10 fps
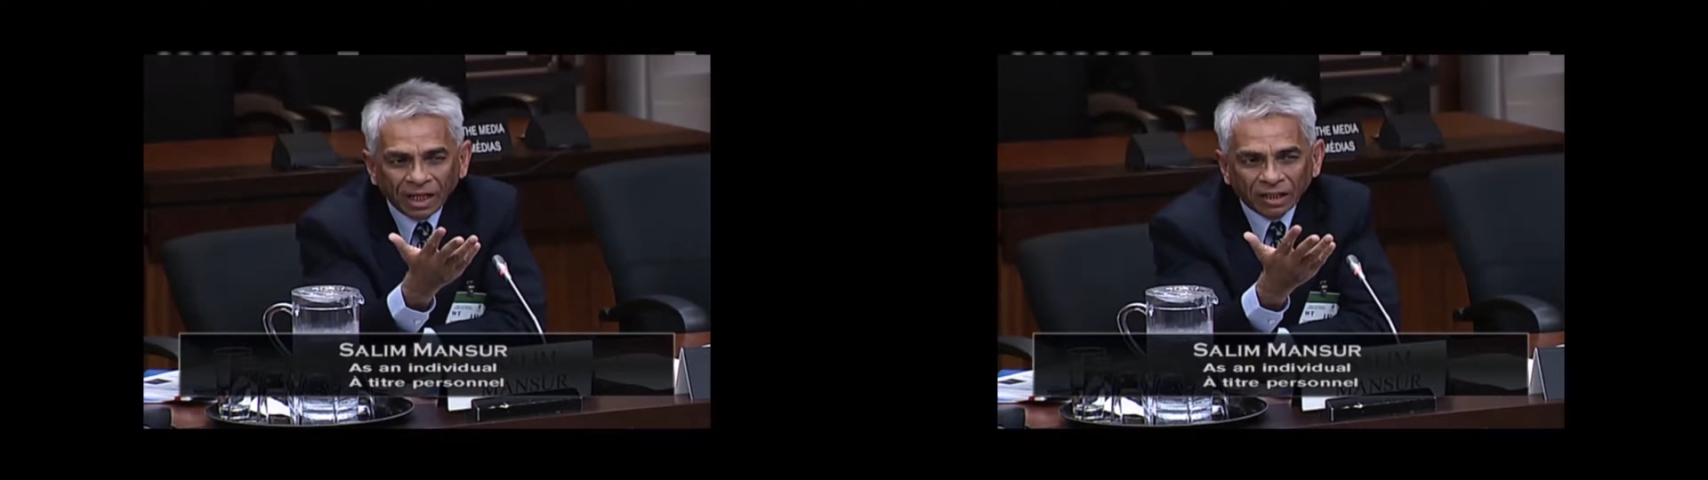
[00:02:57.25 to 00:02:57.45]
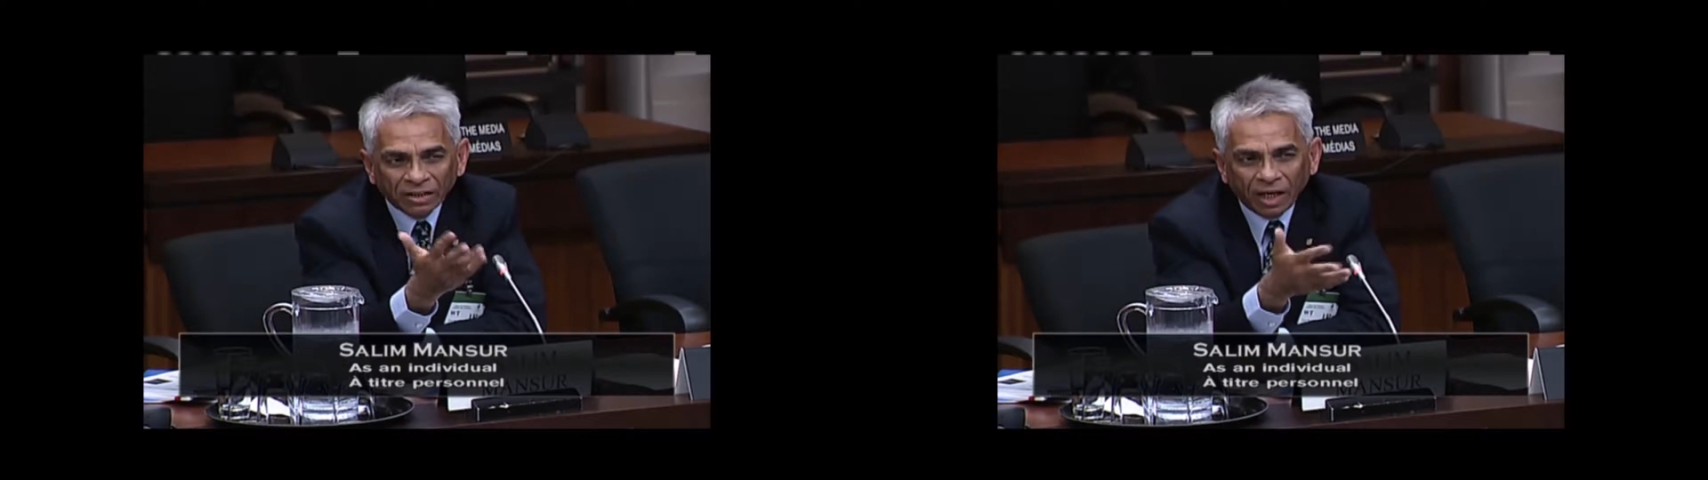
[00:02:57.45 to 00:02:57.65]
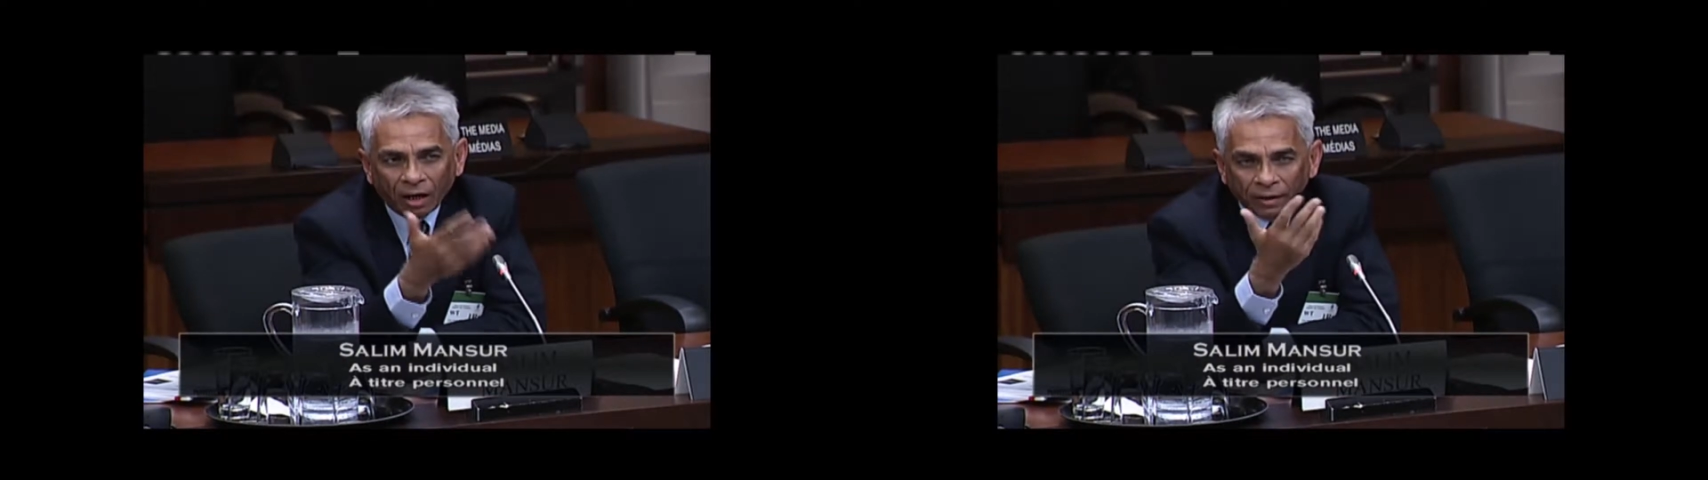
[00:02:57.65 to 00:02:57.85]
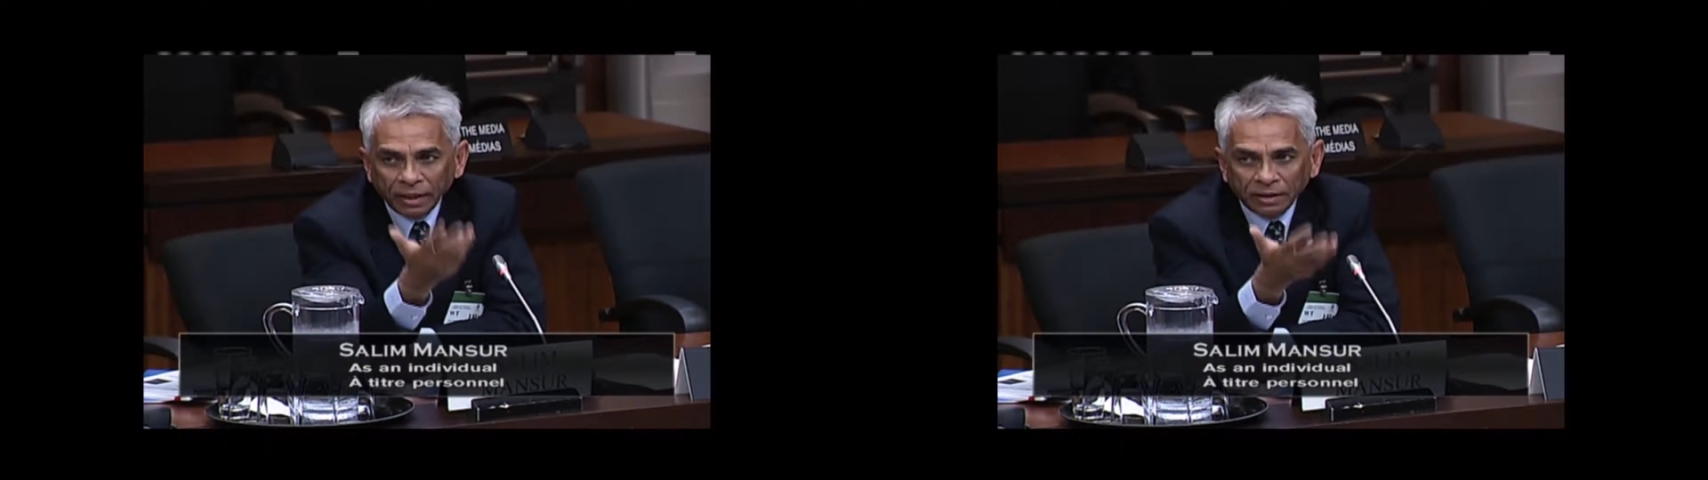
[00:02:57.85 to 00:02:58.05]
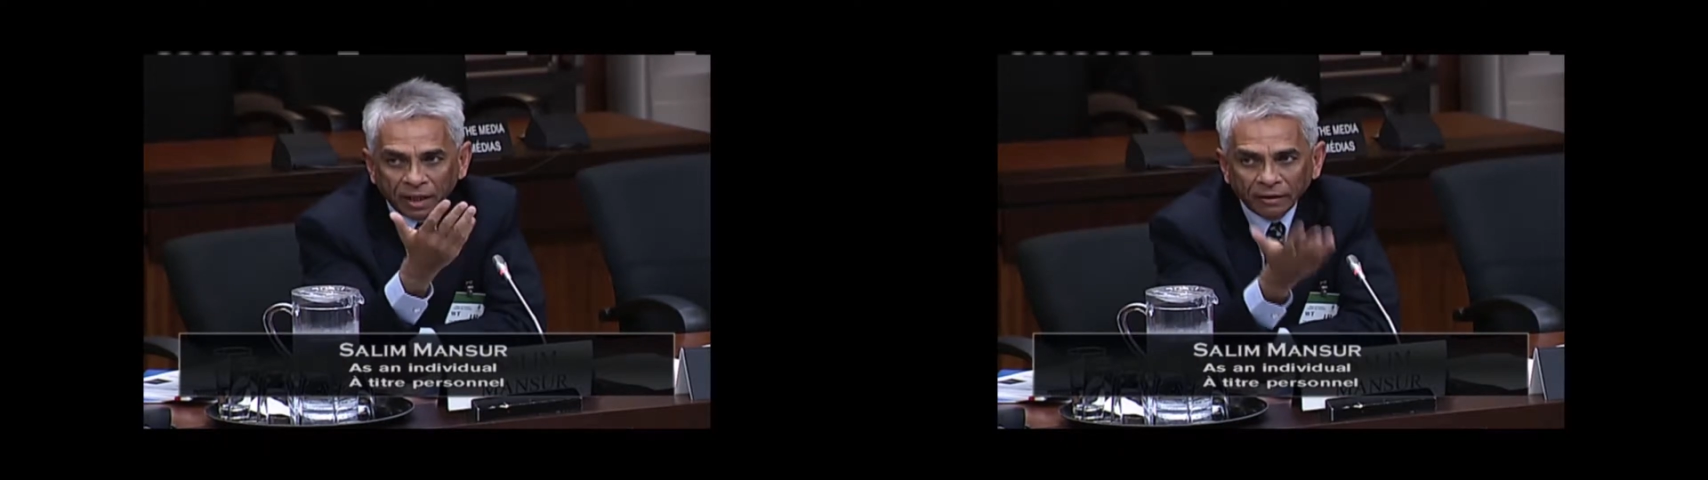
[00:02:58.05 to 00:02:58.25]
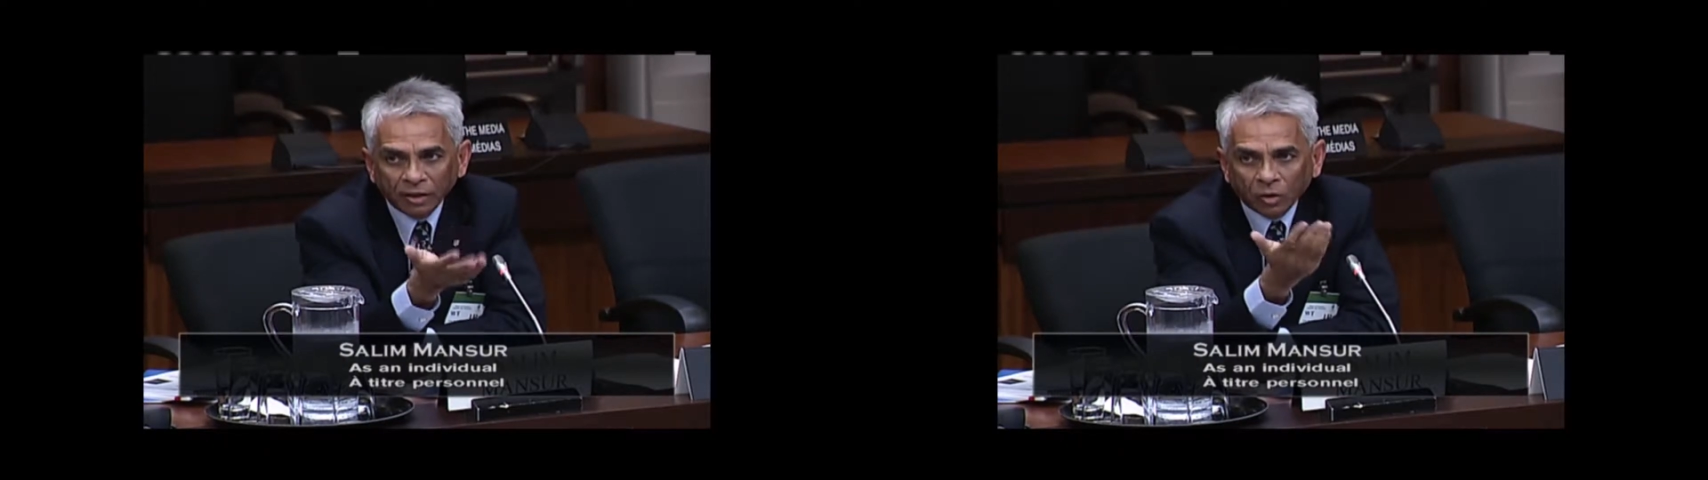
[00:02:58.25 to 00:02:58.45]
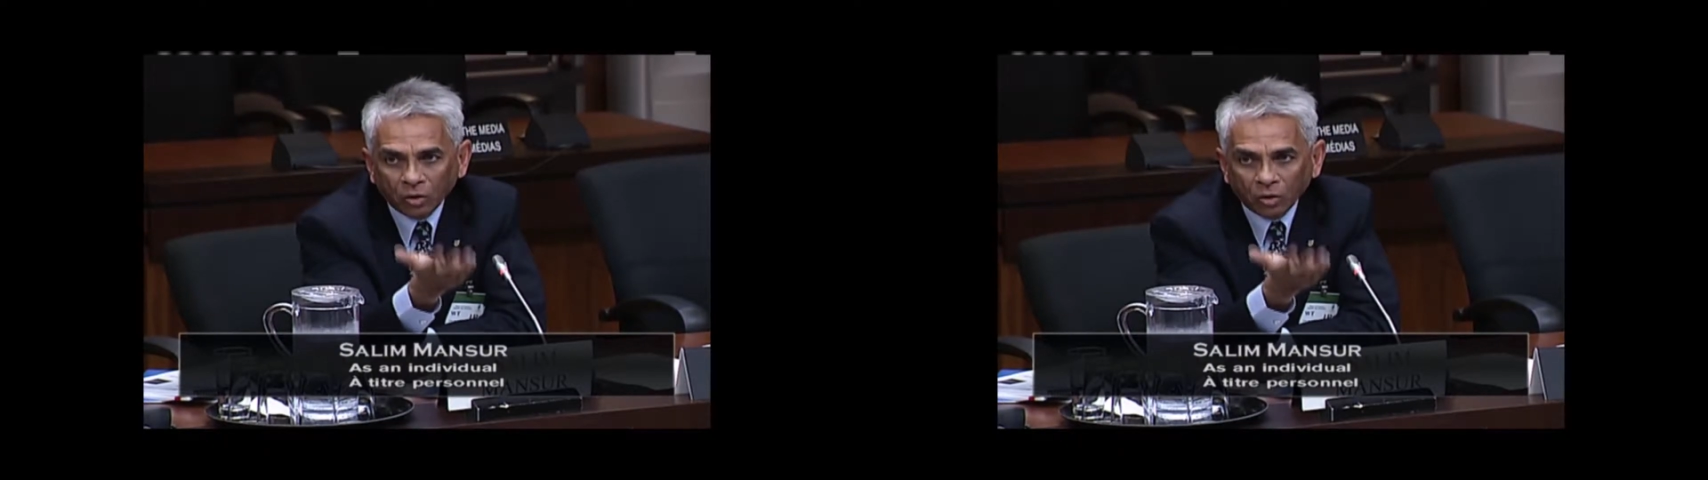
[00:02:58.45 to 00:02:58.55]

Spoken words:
it is the unintended